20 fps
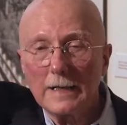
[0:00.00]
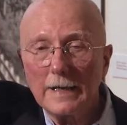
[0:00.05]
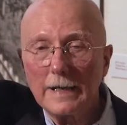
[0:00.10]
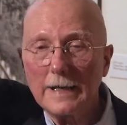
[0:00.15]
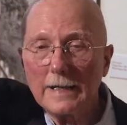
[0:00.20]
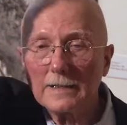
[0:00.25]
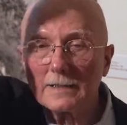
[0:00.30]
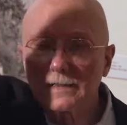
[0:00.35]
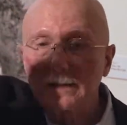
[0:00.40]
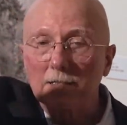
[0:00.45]

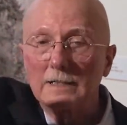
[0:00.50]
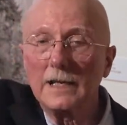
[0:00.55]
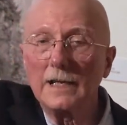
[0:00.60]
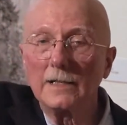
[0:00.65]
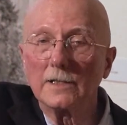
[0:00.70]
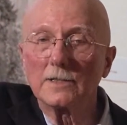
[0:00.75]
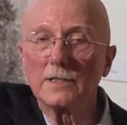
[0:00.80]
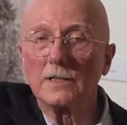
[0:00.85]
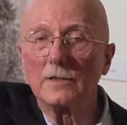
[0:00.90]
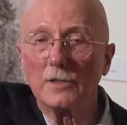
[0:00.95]
It
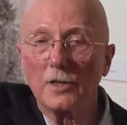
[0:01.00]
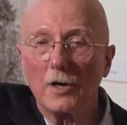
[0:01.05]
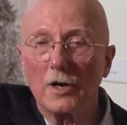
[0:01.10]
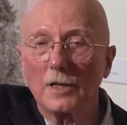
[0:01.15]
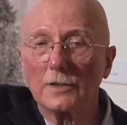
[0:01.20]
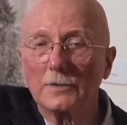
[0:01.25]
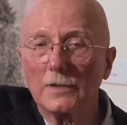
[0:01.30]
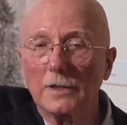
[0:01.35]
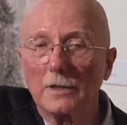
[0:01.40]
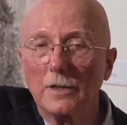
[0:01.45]
sinks in the
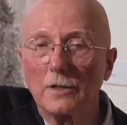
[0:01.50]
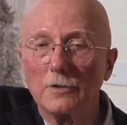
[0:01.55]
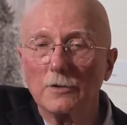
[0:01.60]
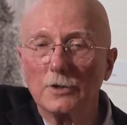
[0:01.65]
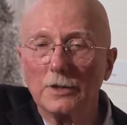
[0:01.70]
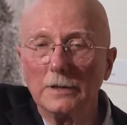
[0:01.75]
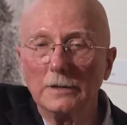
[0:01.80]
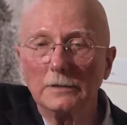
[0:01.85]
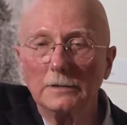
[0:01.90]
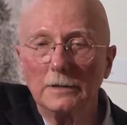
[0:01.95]
Arctic
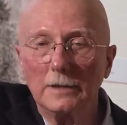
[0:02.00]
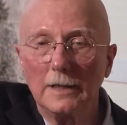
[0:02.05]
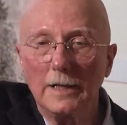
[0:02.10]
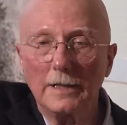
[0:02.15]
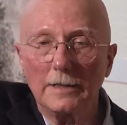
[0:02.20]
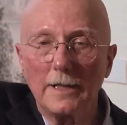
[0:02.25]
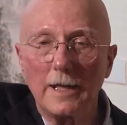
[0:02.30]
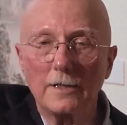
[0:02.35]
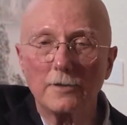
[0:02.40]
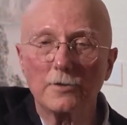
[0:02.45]
Ocean
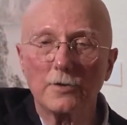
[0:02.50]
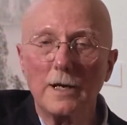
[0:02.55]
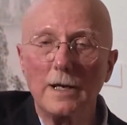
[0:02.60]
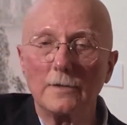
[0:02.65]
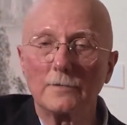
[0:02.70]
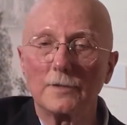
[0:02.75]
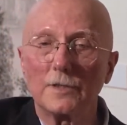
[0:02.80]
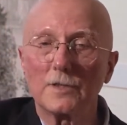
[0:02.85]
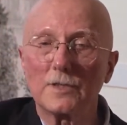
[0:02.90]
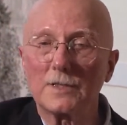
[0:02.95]
and then
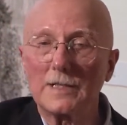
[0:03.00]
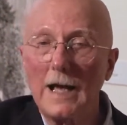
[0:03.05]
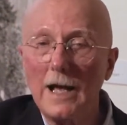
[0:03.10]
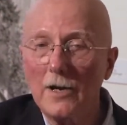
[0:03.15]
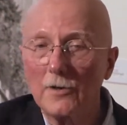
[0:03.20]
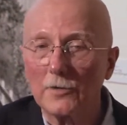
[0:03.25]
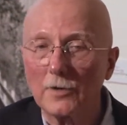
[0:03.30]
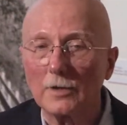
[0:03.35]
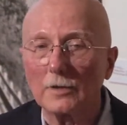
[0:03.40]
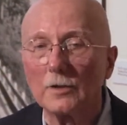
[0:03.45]
travels
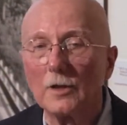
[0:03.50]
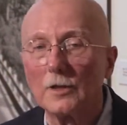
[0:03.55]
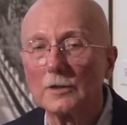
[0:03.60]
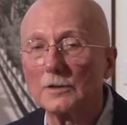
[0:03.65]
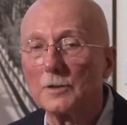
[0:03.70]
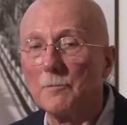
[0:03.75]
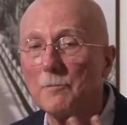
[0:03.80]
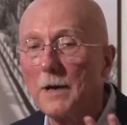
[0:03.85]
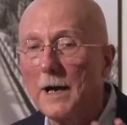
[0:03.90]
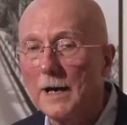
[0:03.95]
south along
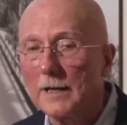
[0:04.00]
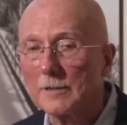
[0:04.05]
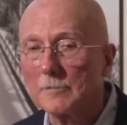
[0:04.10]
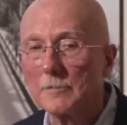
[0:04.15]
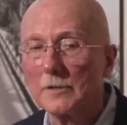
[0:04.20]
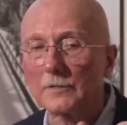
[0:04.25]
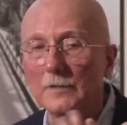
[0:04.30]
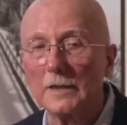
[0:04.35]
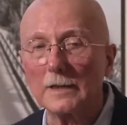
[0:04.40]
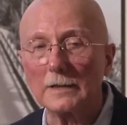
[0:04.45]
the bottom
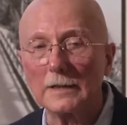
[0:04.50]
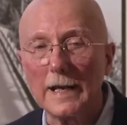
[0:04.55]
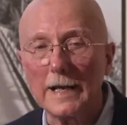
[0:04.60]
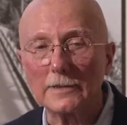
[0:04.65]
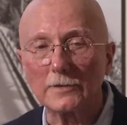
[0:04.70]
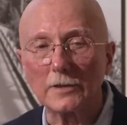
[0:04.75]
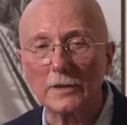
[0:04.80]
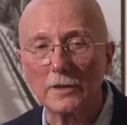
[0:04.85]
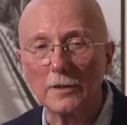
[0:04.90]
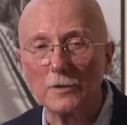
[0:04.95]
of the
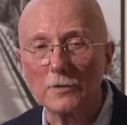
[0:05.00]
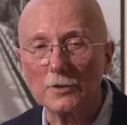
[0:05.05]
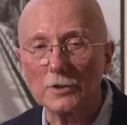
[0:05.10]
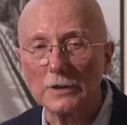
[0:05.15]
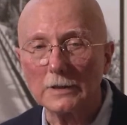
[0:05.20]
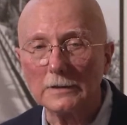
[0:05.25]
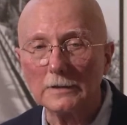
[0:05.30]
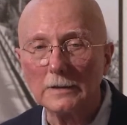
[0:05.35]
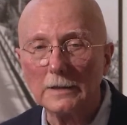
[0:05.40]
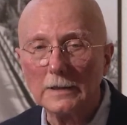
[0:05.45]
Atlantic
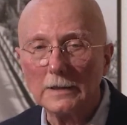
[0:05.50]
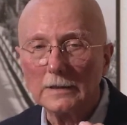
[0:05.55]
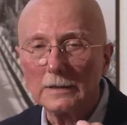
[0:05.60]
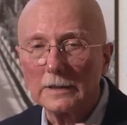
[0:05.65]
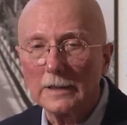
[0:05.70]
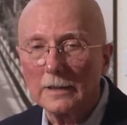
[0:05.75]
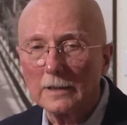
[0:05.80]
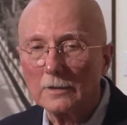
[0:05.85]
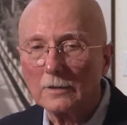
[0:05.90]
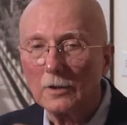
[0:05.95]
Ocean
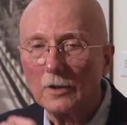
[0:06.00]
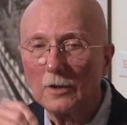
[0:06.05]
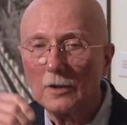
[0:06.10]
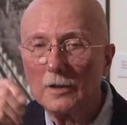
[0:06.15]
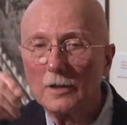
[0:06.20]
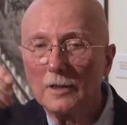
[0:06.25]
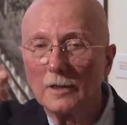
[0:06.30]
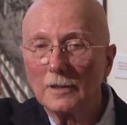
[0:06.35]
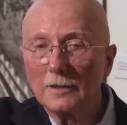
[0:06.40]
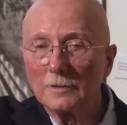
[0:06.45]
in a
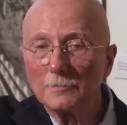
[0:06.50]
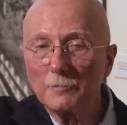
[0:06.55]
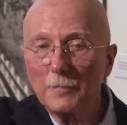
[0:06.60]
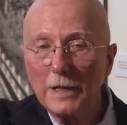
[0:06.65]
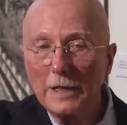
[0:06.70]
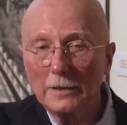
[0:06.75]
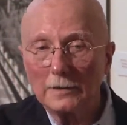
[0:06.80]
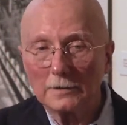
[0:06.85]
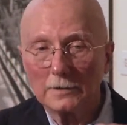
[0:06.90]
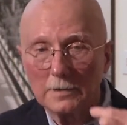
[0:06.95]
long
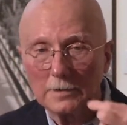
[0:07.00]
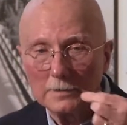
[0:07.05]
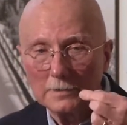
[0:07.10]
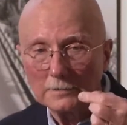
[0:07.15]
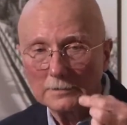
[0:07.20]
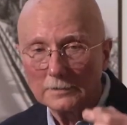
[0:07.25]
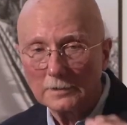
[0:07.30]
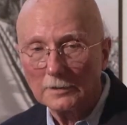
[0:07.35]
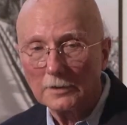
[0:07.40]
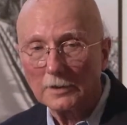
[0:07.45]
belt,
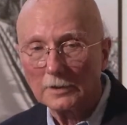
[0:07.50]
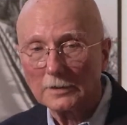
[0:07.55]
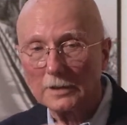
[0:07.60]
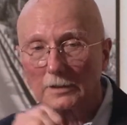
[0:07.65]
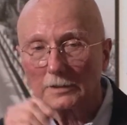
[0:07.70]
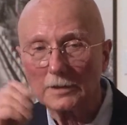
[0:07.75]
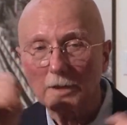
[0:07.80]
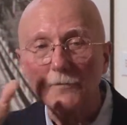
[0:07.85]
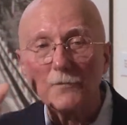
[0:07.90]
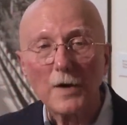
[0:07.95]
a long
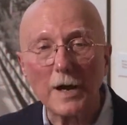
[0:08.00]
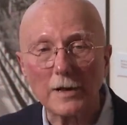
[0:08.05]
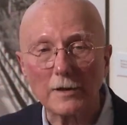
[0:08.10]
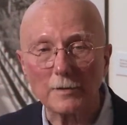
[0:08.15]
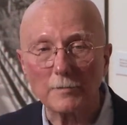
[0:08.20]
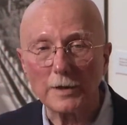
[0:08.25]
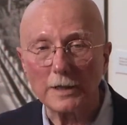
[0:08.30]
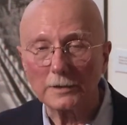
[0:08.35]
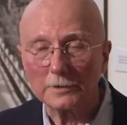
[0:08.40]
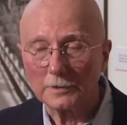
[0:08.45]
conveyor
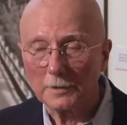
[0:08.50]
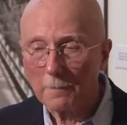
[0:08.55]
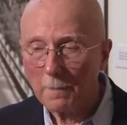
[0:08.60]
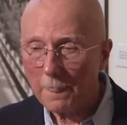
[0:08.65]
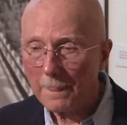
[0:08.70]
belt.